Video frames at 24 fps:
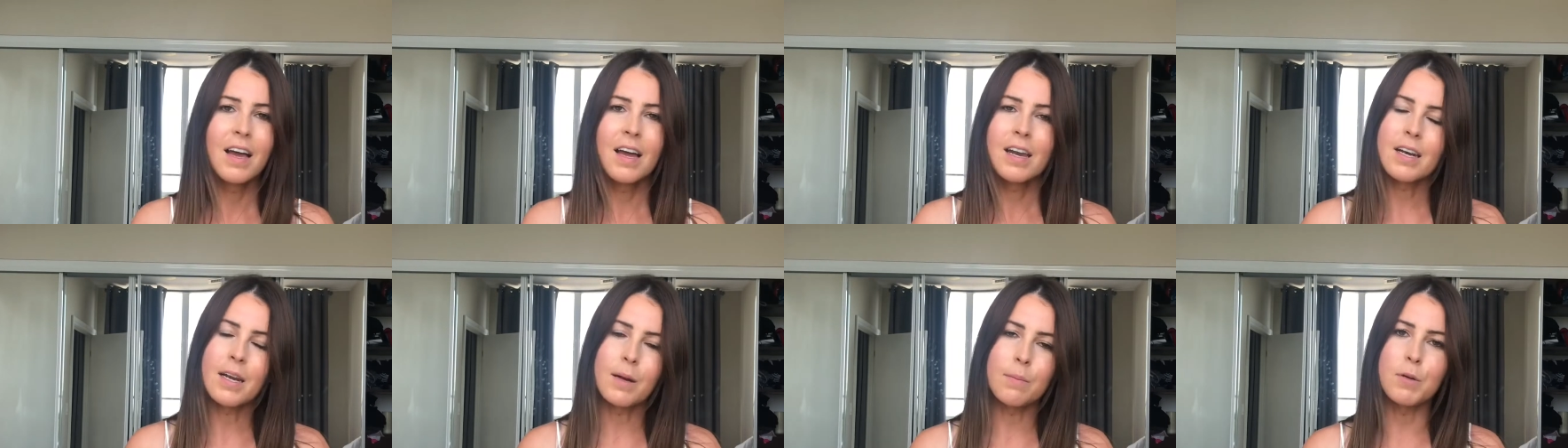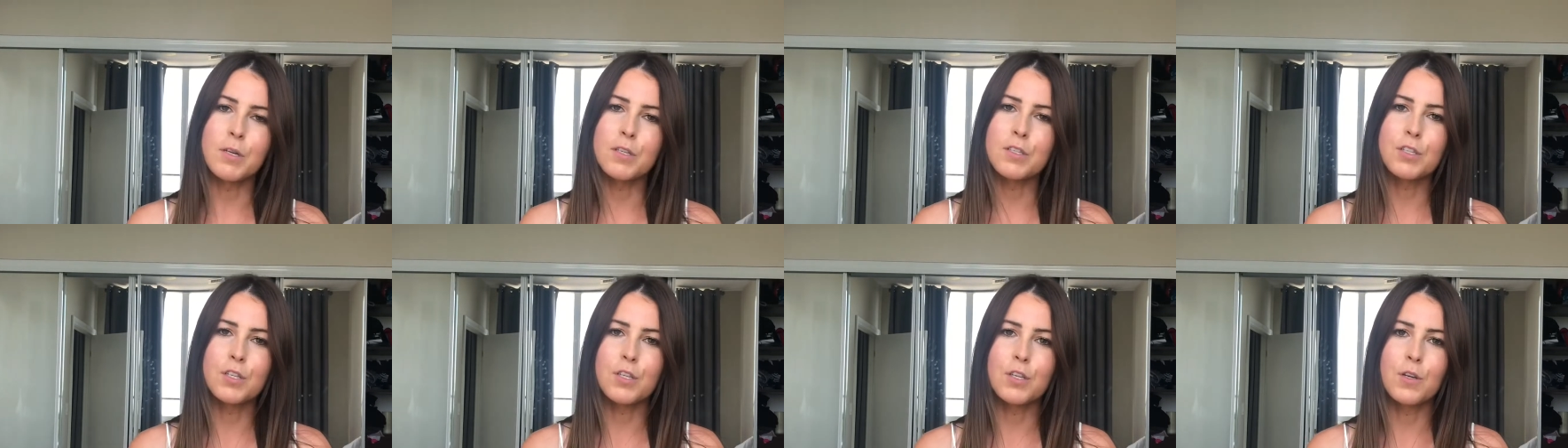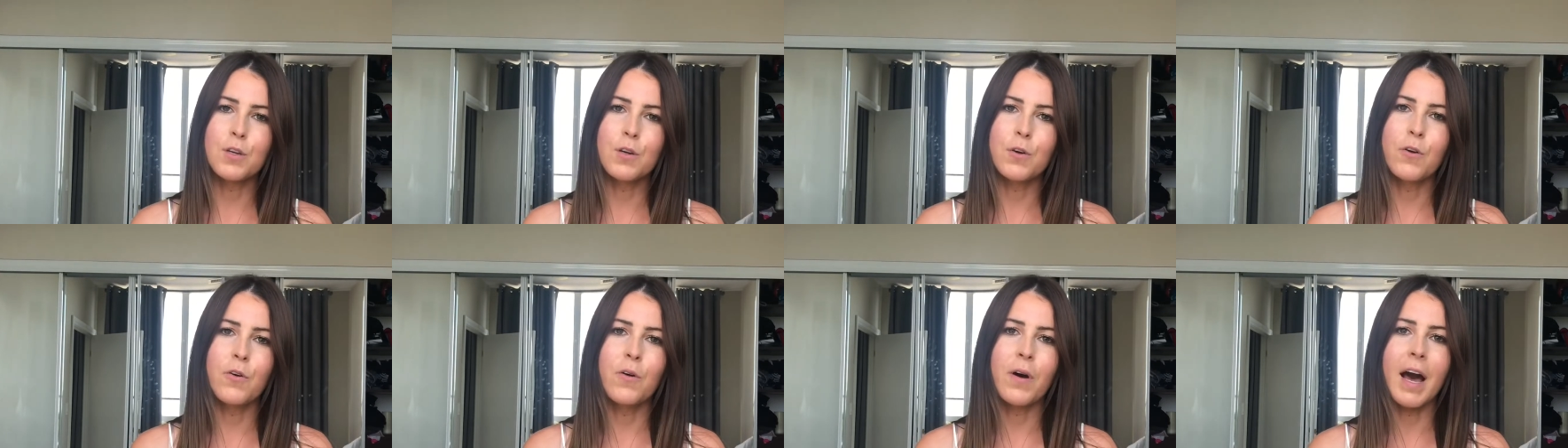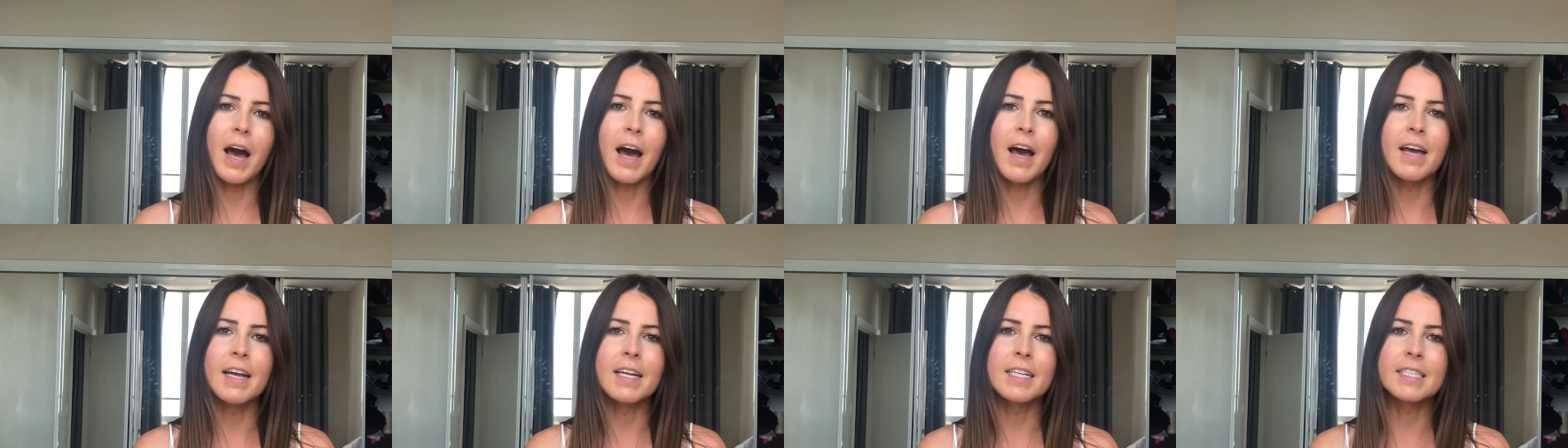Number two,
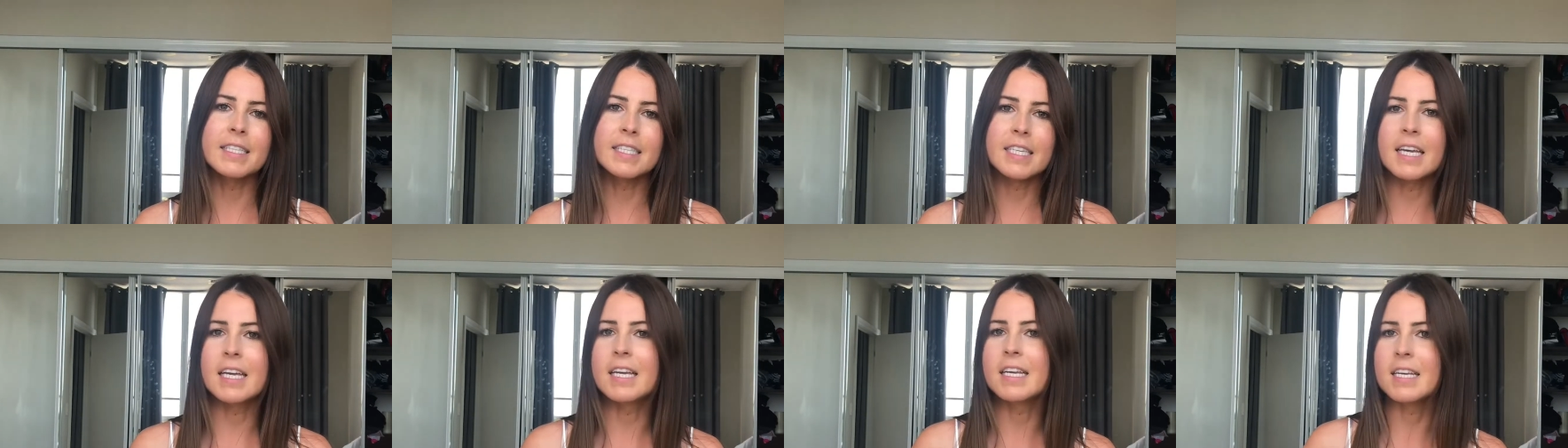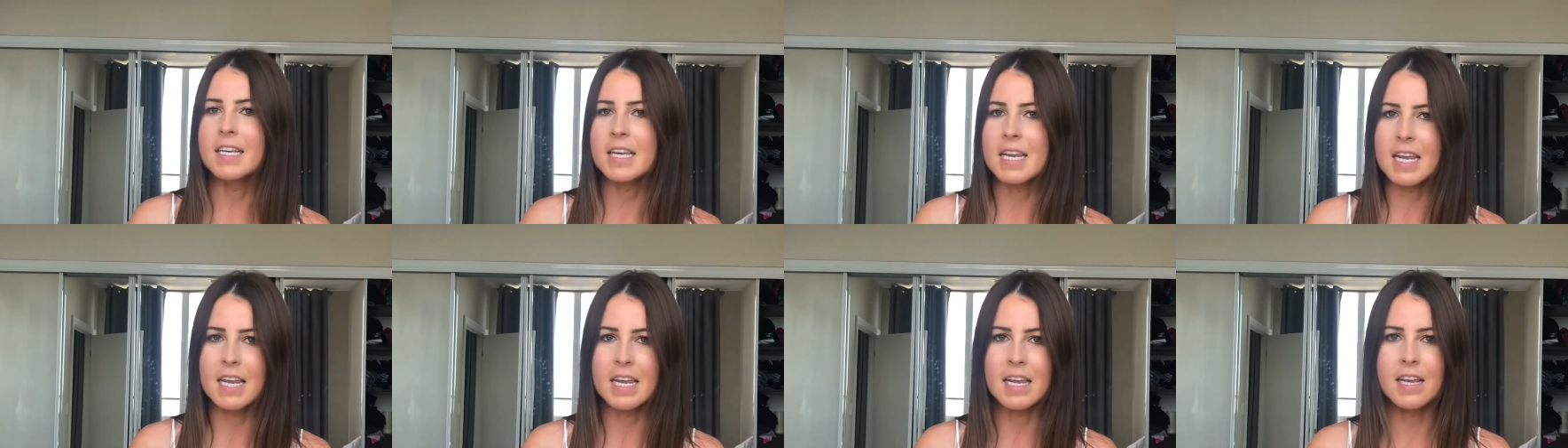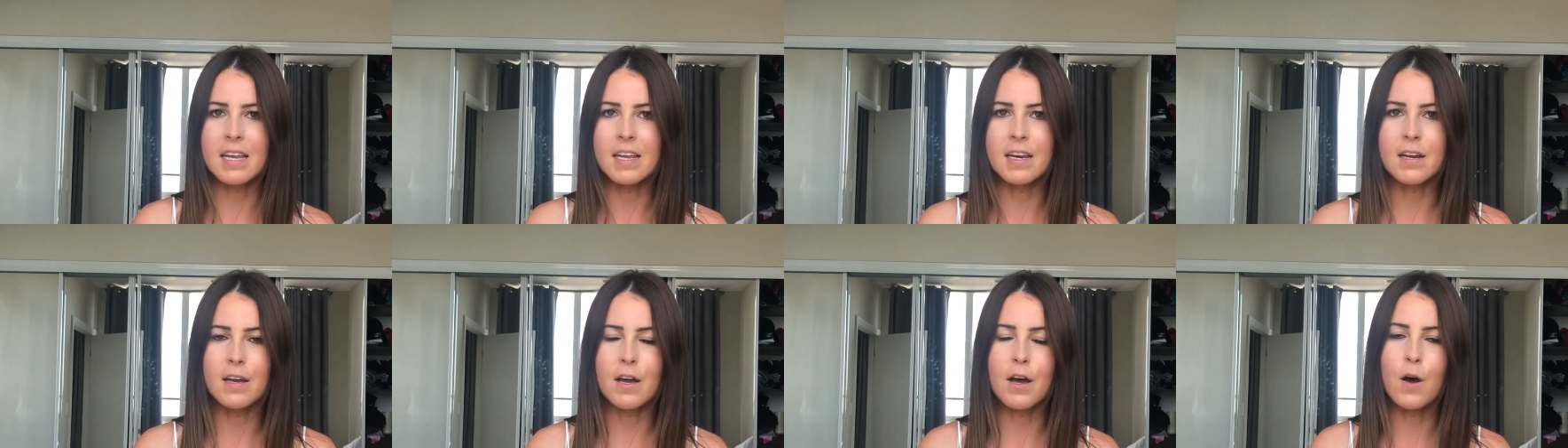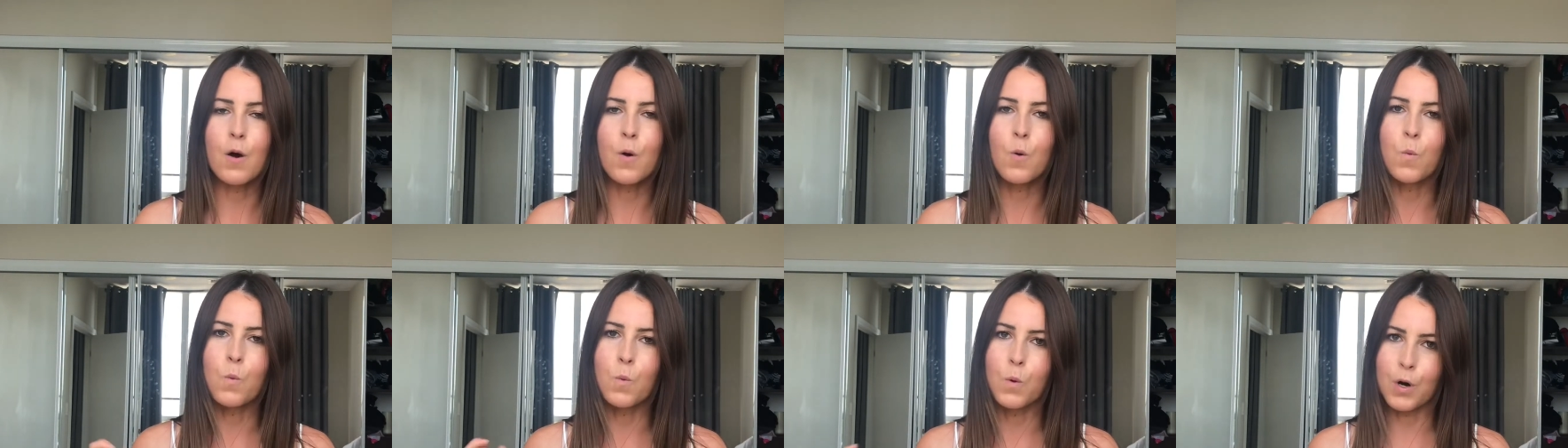I did need
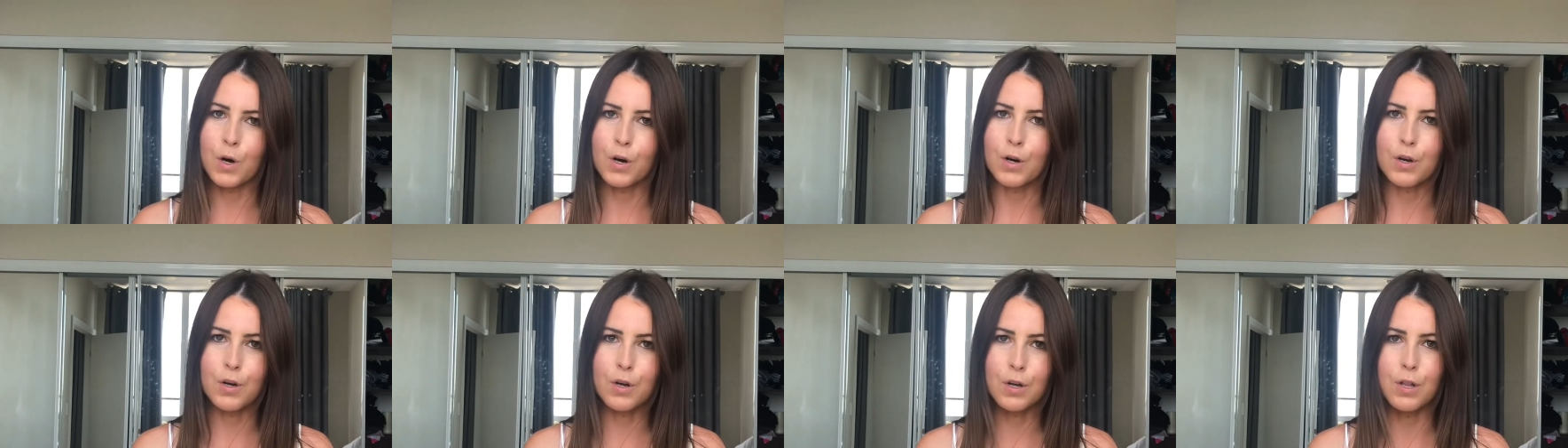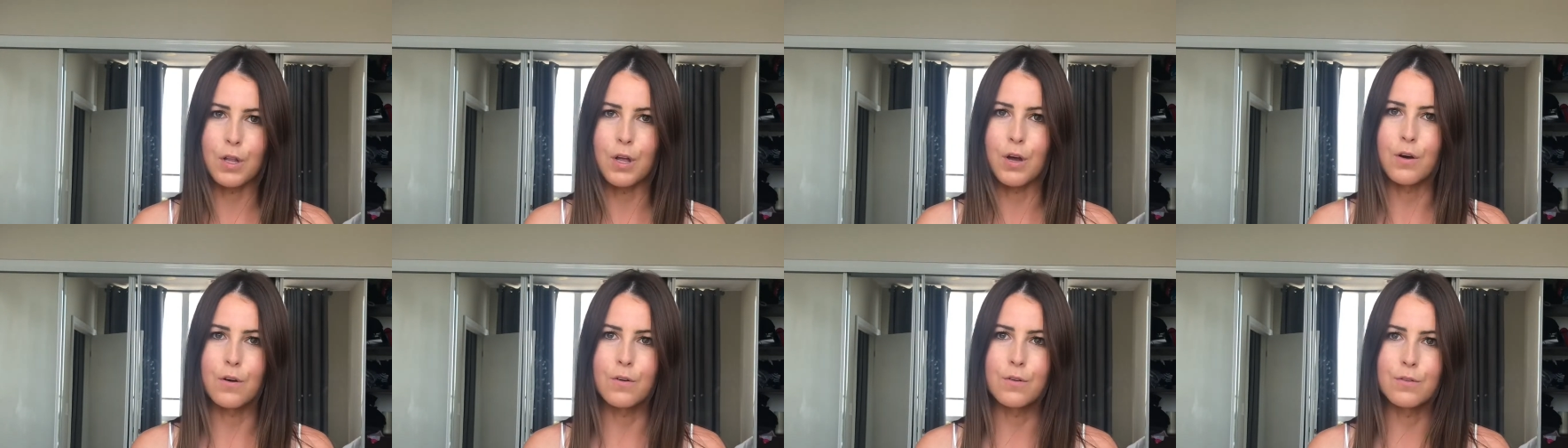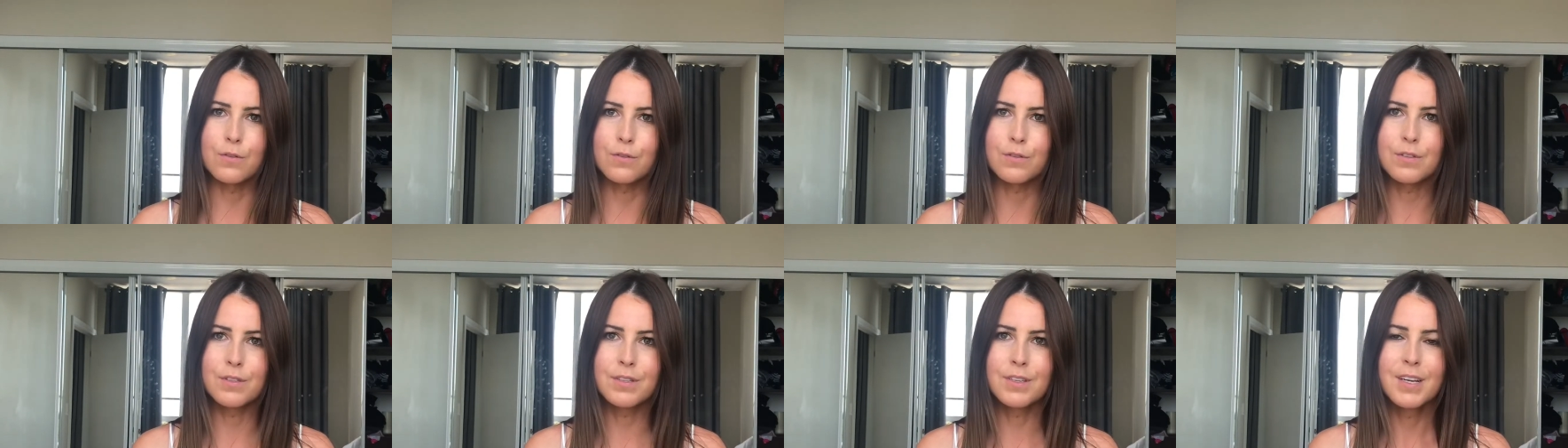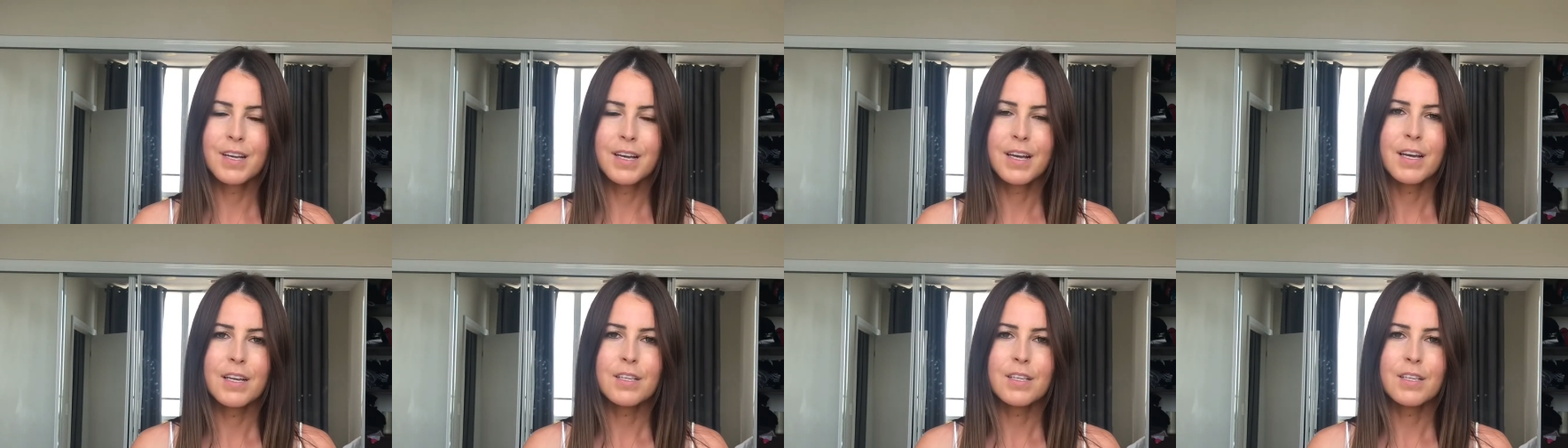work clothes.